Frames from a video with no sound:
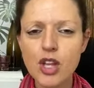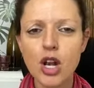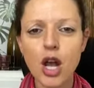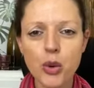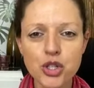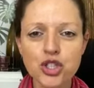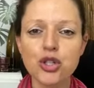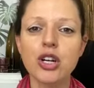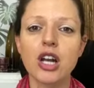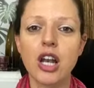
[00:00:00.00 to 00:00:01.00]
lower
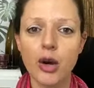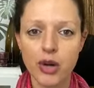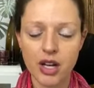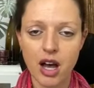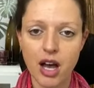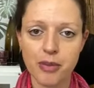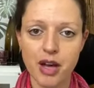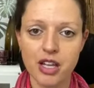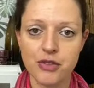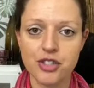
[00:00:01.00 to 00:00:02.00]
sugar, lower carb
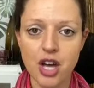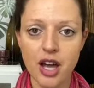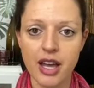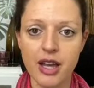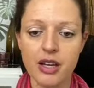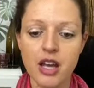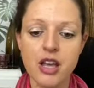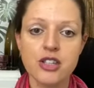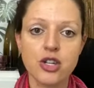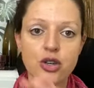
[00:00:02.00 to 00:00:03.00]
kind of diet,
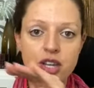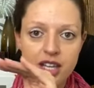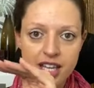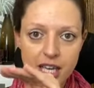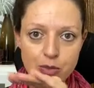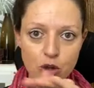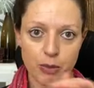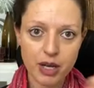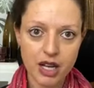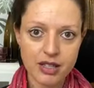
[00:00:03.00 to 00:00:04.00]
so you can keep your
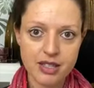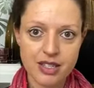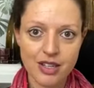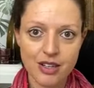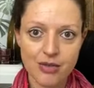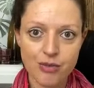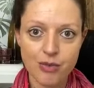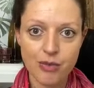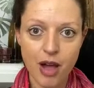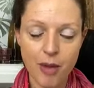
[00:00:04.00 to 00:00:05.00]
bloods
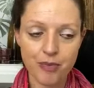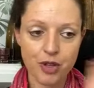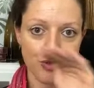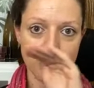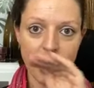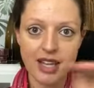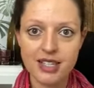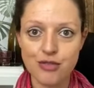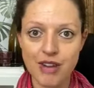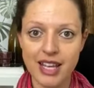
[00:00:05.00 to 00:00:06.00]
nice
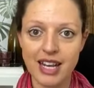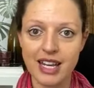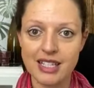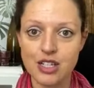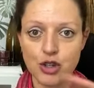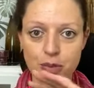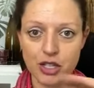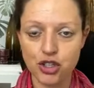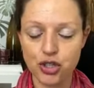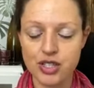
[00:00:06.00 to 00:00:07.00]
and regulated. Your
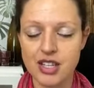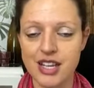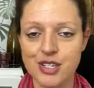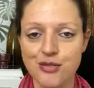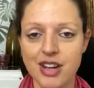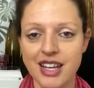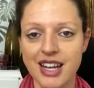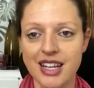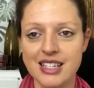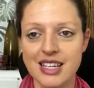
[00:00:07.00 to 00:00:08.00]
blood sugar's nice and
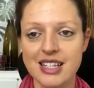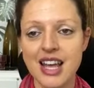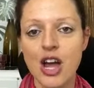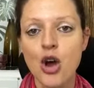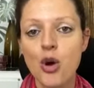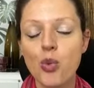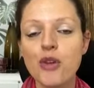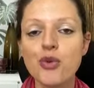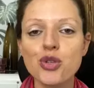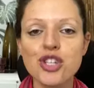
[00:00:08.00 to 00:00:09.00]
regulated.
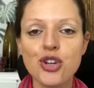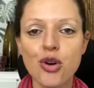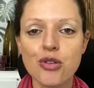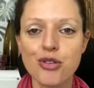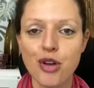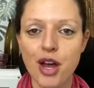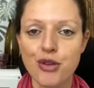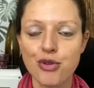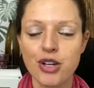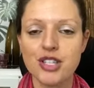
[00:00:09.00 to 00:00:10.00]
We've also got
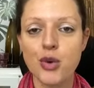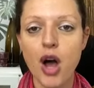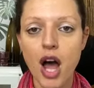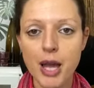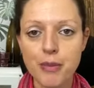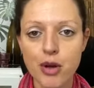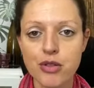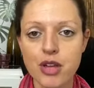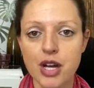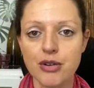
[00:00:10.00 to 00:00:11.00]
thyroid. So
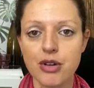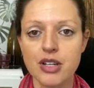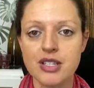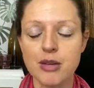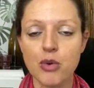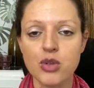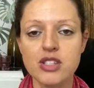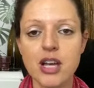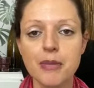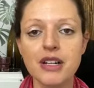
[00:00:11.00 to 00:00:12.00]
hypothyroidism or
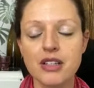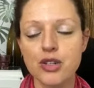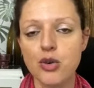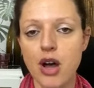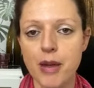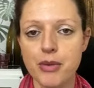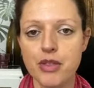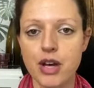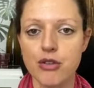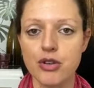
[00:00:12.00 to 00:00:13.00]
subclinical
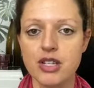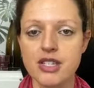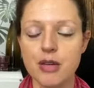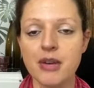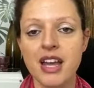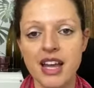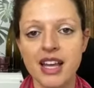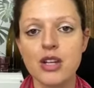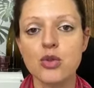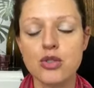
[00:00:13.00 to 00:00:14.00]
hypothyroidism
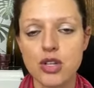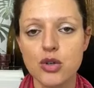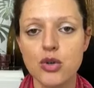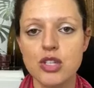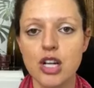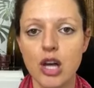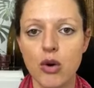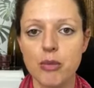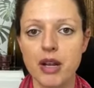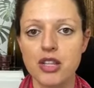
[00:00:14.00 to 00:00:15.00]
can also cause a
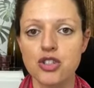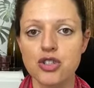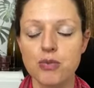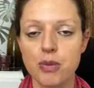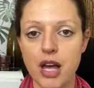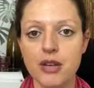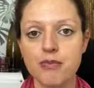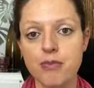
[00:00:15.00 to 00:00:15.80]
lower blood